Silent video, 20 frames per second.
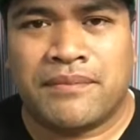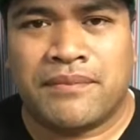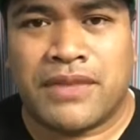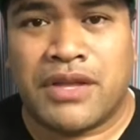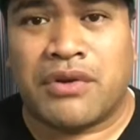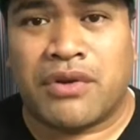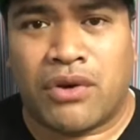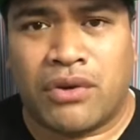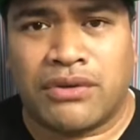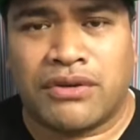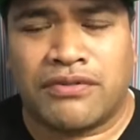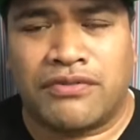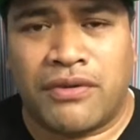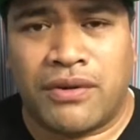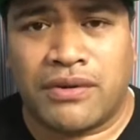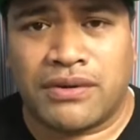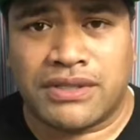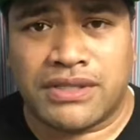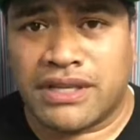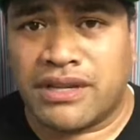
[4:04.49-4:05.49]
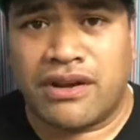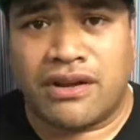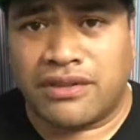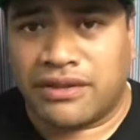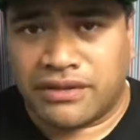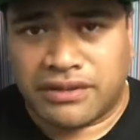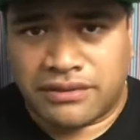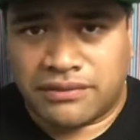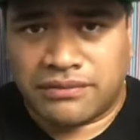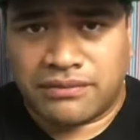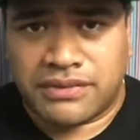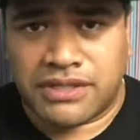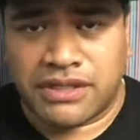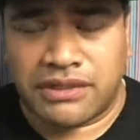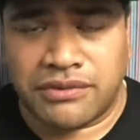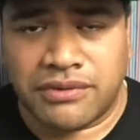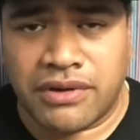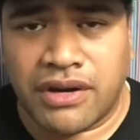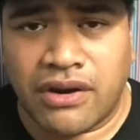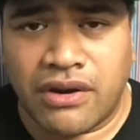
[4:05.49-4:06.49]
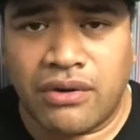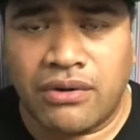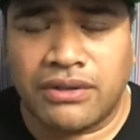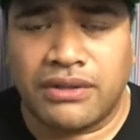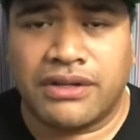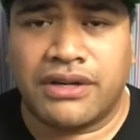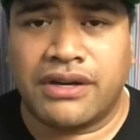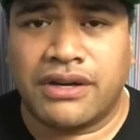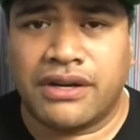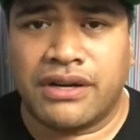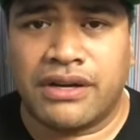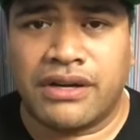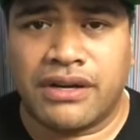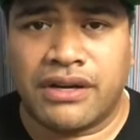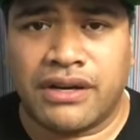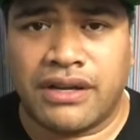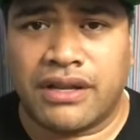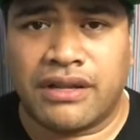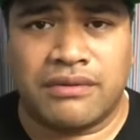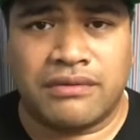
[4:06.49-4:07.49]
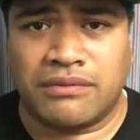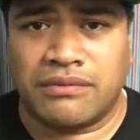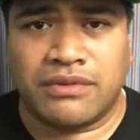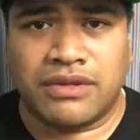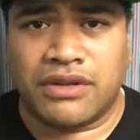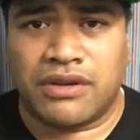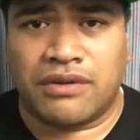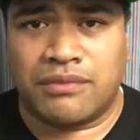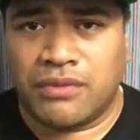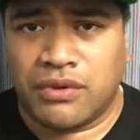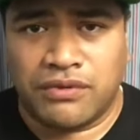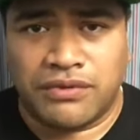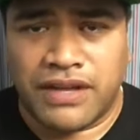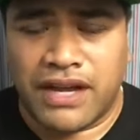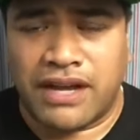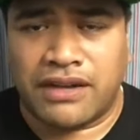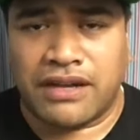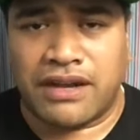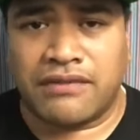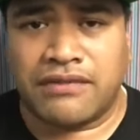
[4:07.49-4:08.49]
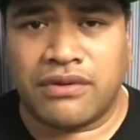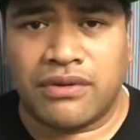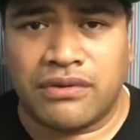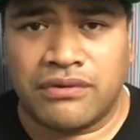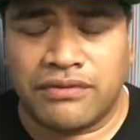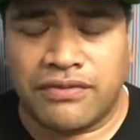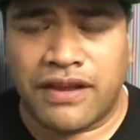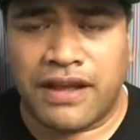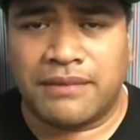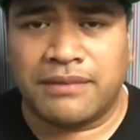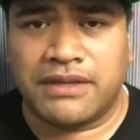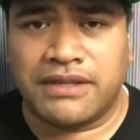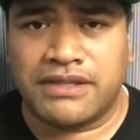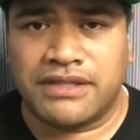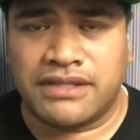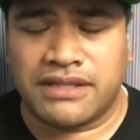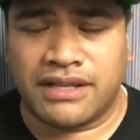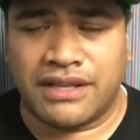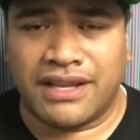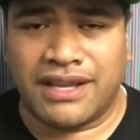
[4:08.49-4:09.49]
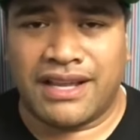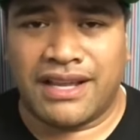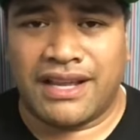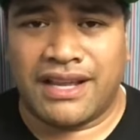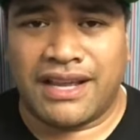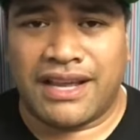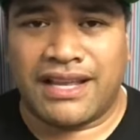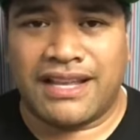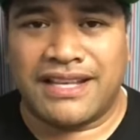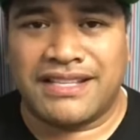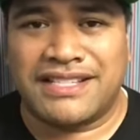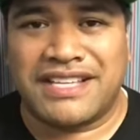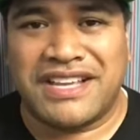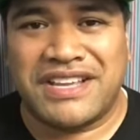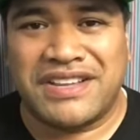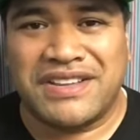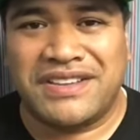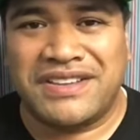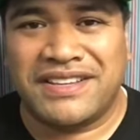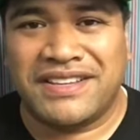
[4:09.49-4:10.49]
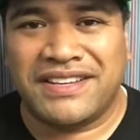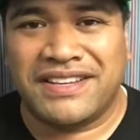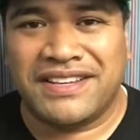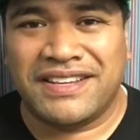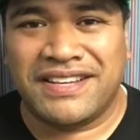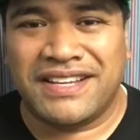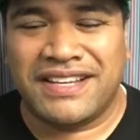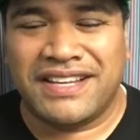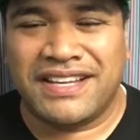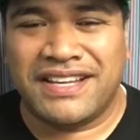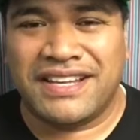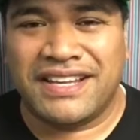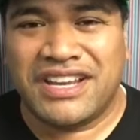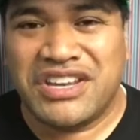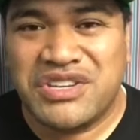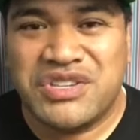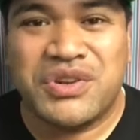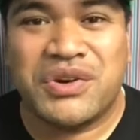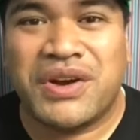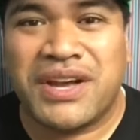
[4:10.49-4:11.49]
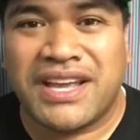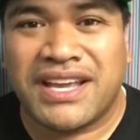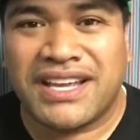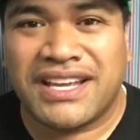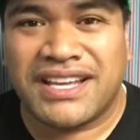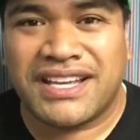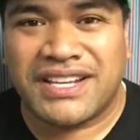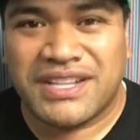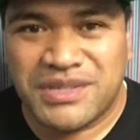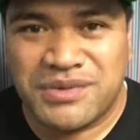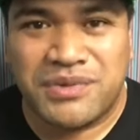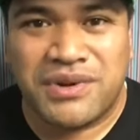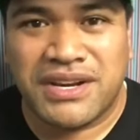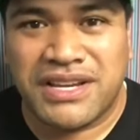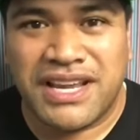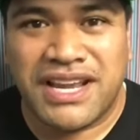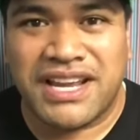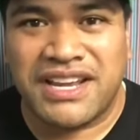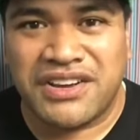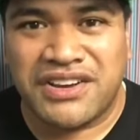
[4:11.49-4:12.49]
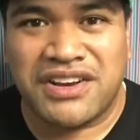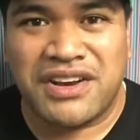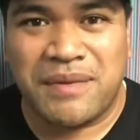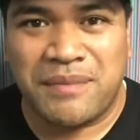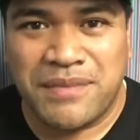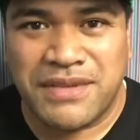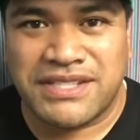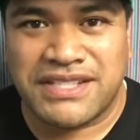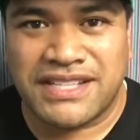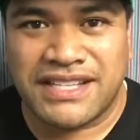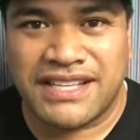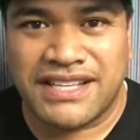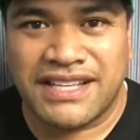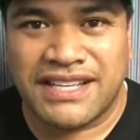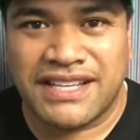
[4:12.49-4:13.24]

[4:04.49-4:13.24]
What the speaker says: They were older folks and all their children are older and, you know, moved out, have their own families. And they said, enjoy it because one day you're going to miss it.